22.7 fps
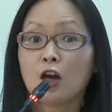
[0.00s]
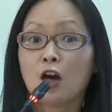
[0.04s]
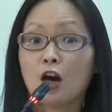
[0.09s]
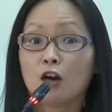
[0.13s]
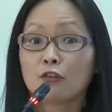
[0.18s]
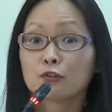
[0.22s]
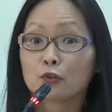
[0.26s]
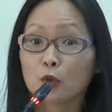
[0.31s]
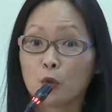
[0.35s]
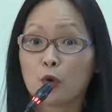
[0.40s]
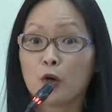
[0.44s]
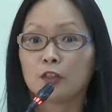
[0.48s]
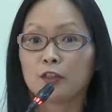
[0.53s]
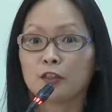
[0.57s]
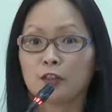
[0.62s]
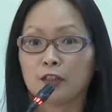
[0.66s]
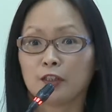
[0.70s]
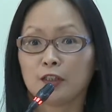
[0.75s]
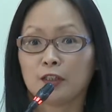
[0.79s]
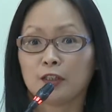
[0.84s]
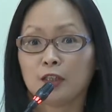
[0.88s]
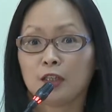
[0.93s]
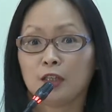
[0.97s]
of
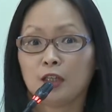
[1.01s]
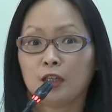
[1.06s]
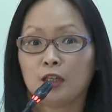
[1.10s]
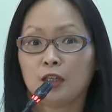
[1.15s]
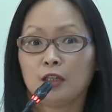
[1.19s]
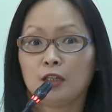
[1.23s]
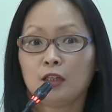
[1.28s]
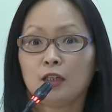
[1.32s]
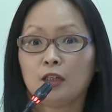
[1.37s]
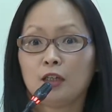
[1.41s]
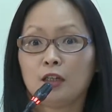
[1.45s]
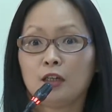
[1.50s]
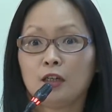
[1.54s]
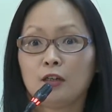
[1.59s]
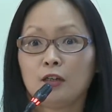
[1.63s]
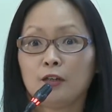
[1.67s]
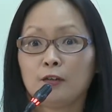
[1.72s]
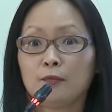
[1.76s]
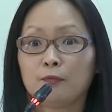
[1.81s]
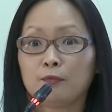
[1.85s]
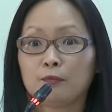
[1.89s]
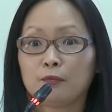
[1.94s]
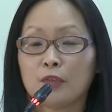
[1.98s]
quality,
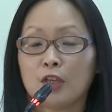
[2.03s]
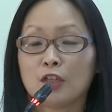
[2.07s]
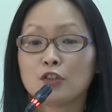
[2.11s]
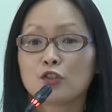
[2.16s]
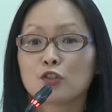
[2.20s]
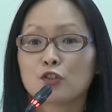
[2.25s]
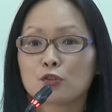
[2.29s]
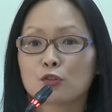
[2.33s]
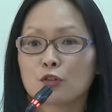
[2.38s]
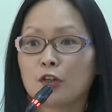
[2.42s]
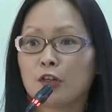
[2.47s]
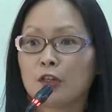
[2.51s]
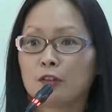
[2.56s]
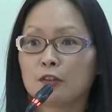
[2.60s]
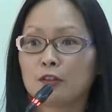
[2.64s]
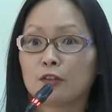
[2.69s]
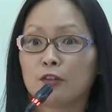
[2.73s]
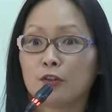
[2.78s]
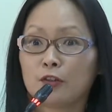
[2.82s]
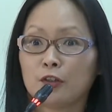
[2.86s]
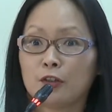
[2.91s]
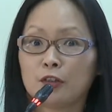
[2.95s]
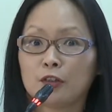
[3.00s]

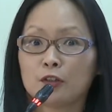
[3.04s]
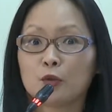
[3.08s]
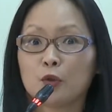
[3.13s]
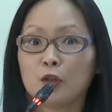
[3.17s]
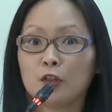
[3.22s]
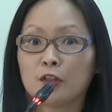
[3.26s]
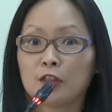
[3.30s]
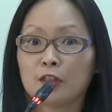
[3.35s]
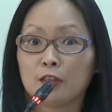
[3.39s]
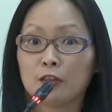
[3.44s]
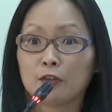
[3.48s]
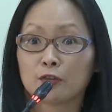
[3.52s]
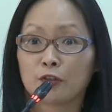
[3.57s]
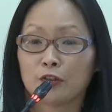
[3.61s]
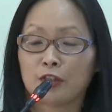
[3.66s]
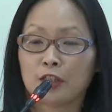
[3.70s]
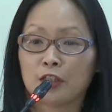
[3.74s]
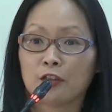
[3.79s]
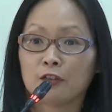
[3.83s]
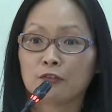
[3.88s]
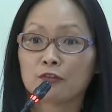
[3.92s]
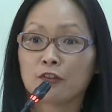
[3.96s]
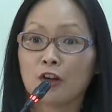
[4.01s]
ensuring quality
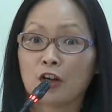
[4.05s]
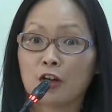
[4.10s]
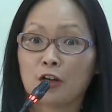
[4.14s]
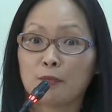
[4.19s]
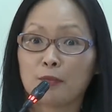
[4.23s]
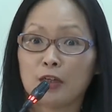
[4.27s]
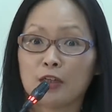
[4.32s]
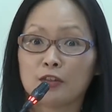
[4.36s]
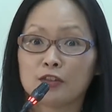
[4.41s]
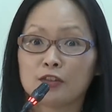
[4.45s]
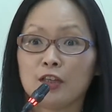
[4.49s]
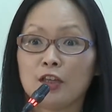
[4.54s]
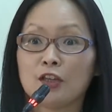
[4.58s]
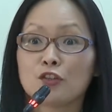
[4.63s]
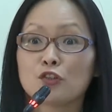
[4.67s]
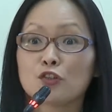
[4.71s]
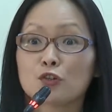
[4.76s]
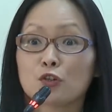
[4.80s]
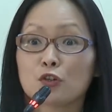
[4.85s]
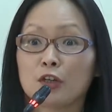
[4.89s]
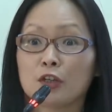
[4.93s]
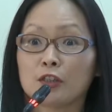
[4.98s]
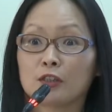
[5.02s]
learning environments,
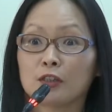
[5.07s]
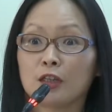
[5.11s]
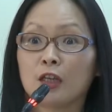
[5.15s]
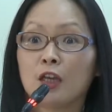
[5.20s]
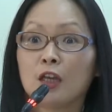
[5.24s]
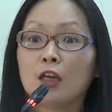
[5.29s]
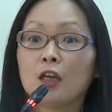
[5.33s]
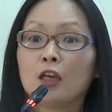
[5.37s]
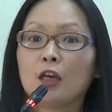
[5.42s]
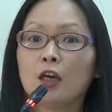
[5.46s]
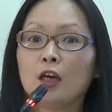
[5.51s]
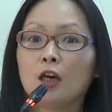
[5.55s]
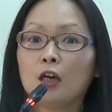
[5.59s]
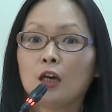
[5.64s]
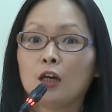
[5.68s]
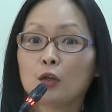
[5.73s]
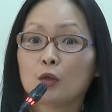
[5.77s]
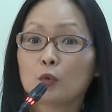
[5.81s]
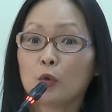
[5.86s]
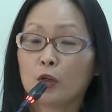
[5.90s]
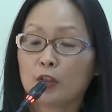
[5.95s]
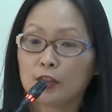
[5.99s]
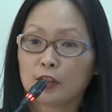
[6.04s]
ensuring
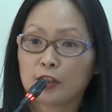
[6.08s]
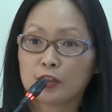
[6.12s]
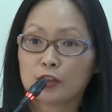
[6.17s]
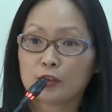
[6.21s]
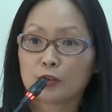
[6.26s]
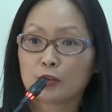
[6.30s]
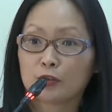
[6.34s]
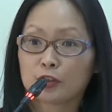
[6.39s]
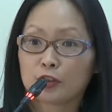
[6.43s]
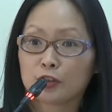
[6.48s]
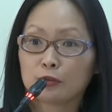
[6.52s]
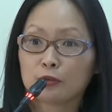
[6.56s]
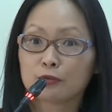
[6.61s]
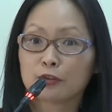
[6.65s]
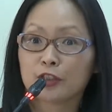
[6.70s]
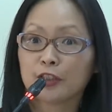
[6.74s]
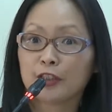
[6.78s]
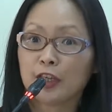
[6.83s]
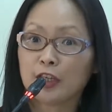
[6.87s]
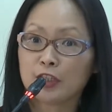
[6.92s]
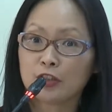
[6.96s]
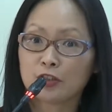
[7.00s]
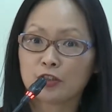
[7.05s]
quality social
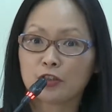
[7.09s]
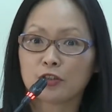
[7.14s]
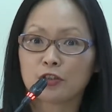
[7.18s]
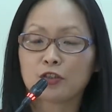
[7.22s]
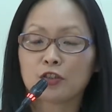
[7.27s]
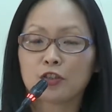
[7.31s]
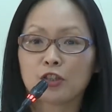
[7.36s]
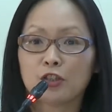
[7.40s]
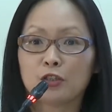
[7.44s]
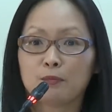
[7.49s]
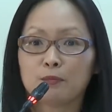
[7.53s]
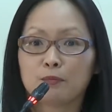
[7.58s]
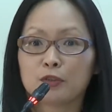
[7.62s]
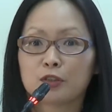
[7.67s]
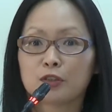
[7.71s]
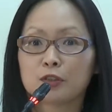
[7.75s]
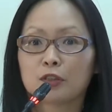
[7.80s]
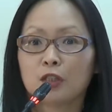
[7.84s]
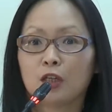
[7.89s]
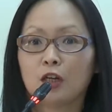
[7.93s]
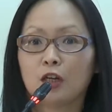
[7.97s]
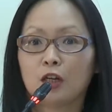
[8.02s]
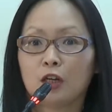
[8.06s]

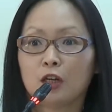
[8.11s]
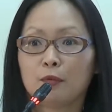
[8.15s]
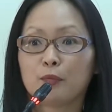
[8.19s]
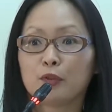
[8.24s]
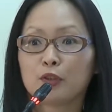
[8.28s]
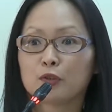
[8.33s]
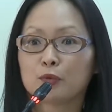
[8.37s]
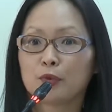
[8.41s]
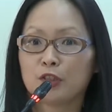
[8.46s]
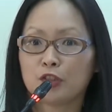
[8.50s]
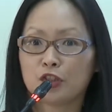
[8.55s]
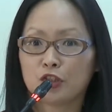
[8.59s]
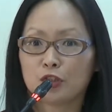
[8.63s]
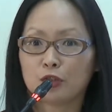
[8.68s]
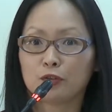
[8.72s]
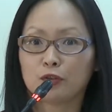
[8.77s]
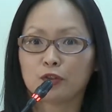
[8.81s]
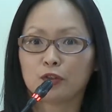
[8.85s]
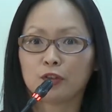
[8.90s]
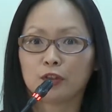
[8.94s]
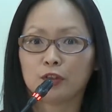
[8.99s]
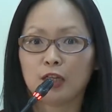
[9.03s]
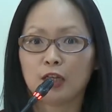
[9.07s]
relationships between
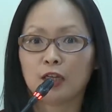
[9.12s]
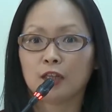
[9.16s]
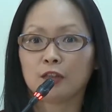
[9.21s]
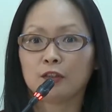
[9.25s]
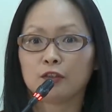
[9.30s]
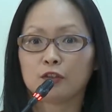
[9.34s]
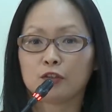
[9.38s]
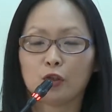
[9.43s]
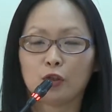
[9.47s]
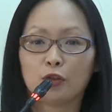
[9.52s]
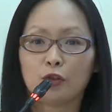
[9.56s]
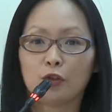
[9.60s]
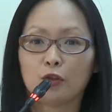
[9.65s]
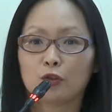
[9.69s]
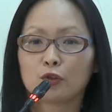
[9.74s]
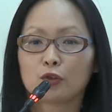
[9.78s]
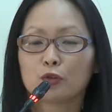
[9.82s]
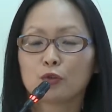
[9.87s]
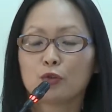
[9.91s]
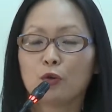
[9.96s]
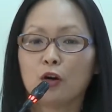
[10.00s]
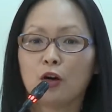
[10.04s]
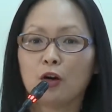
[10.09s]
children and
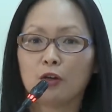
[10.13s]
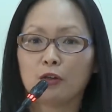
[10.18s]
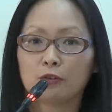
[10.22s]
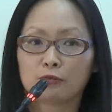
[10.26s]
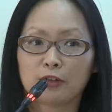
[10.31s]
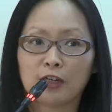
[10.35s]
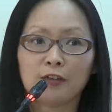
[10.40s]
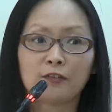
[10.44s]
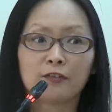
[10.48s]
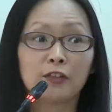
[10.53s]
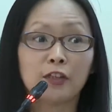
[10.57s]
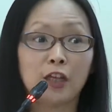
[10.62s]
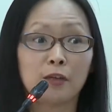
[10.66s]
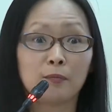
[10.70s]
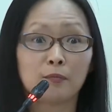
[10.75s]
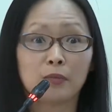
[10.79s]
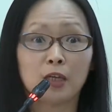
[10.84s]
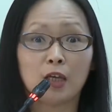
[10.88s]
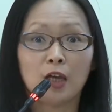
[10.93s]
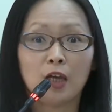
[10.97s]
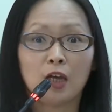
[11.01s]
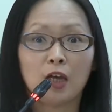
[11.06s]
those who are around them.